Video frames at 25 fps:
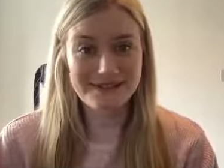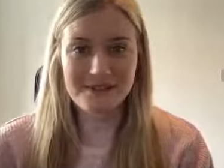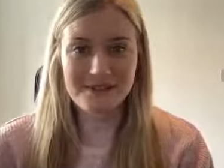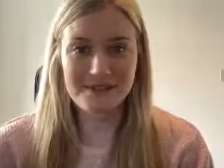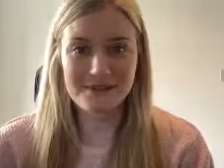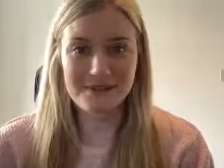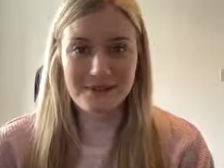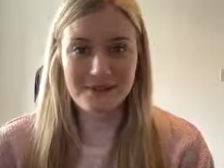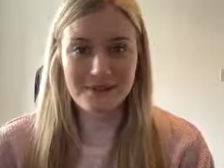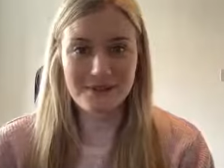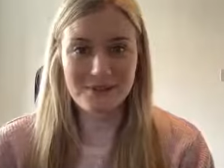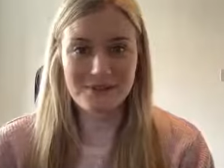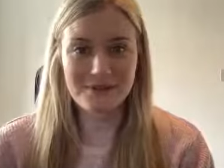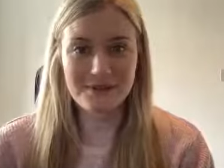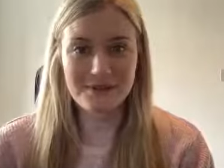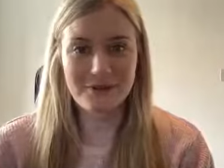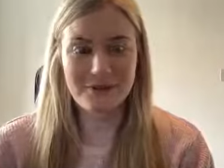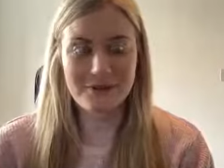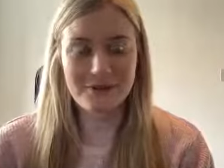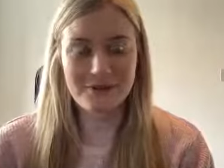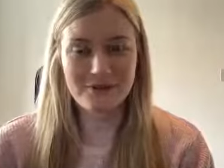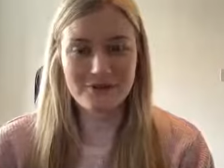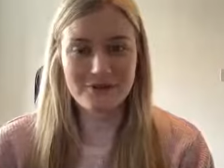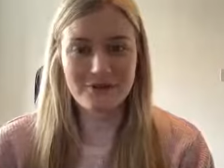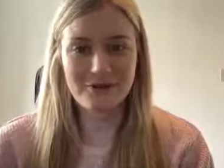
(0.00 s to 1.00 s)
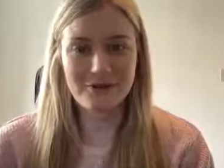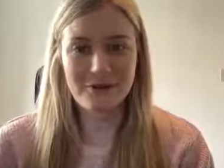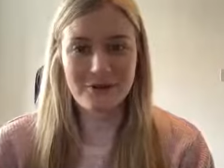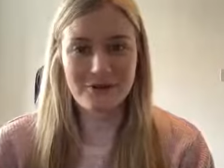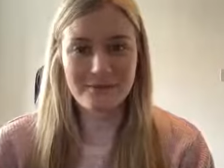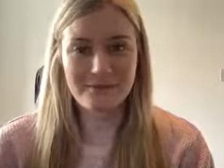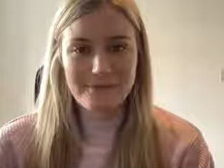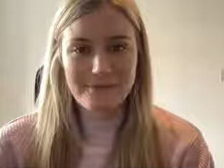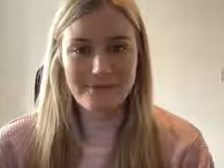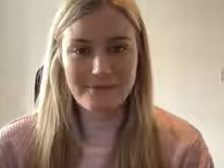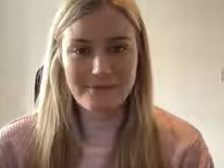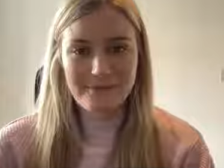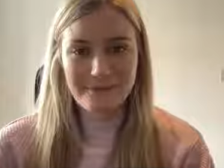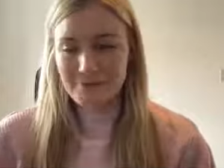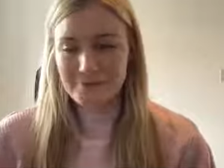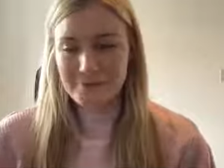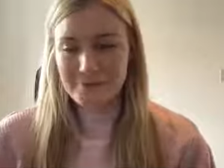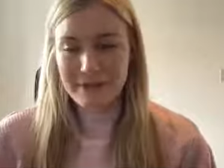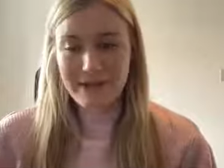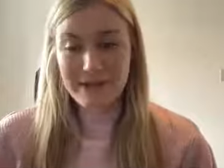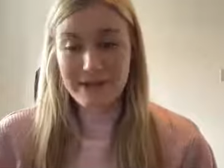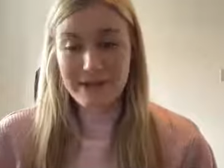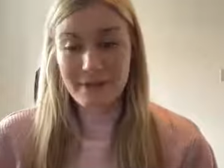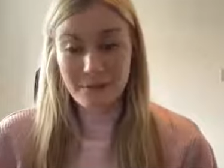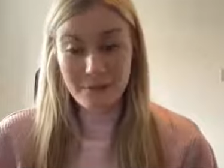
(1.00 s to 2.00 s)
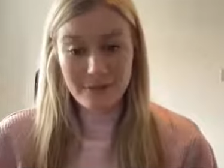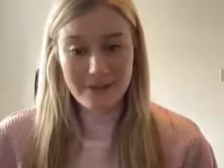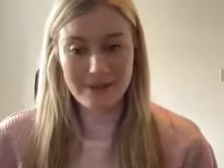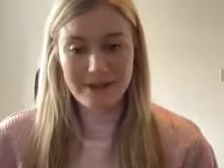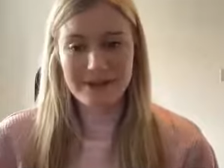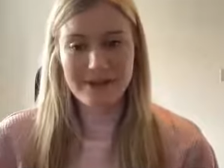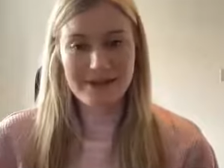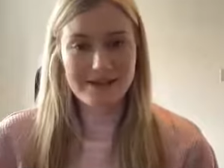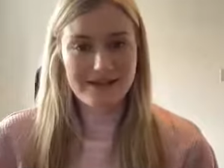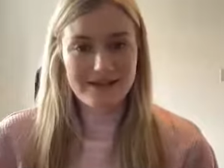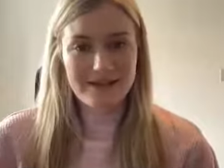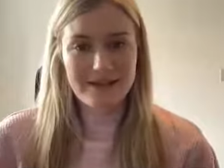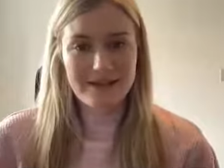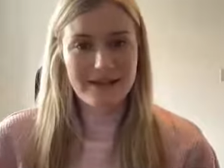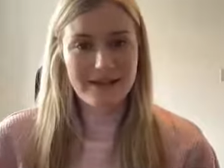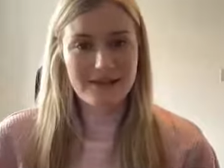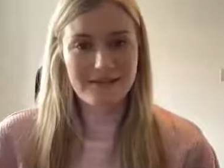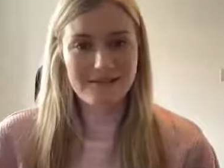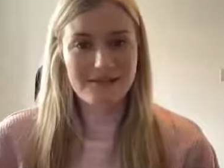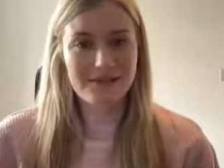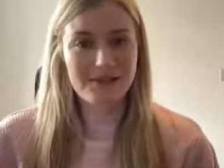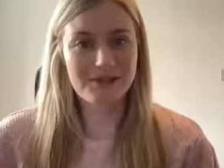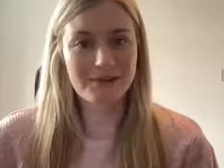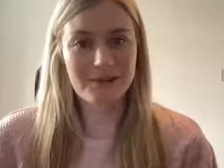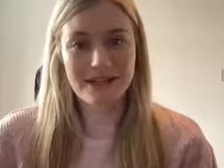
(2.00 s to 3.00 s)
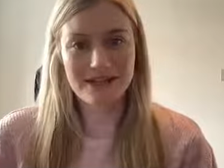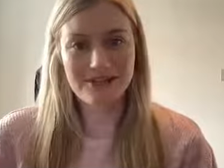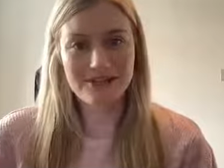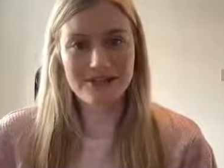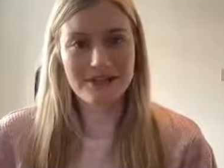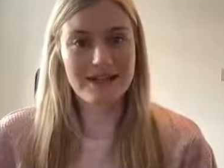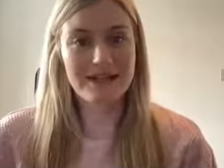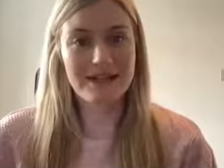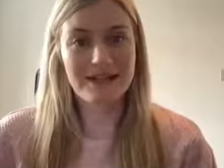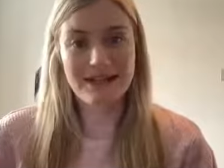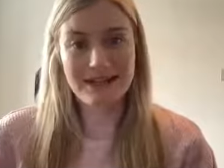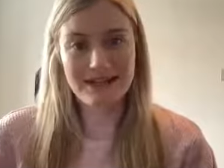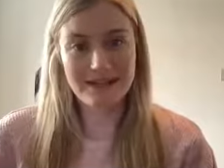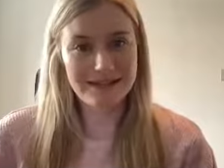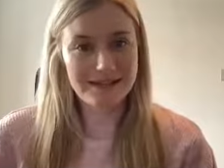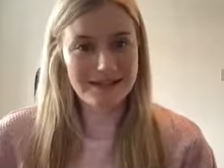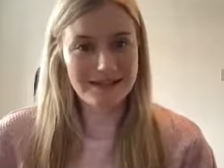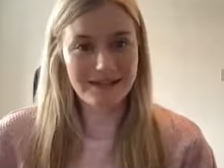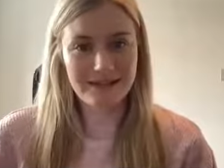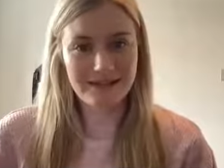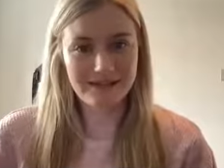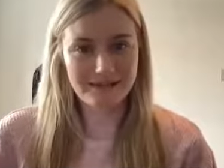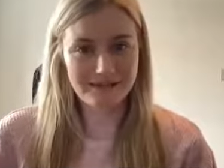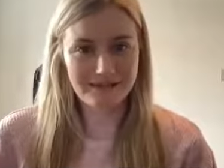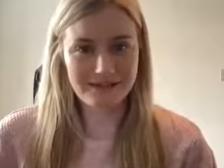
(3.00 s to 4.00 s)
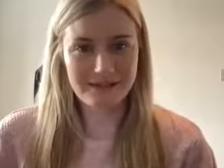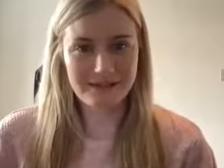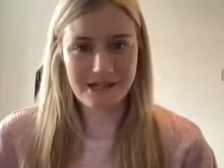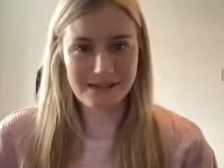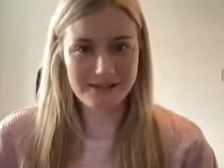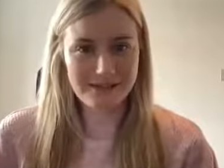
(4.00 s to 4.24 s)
So it was going from being within a team to actually leading a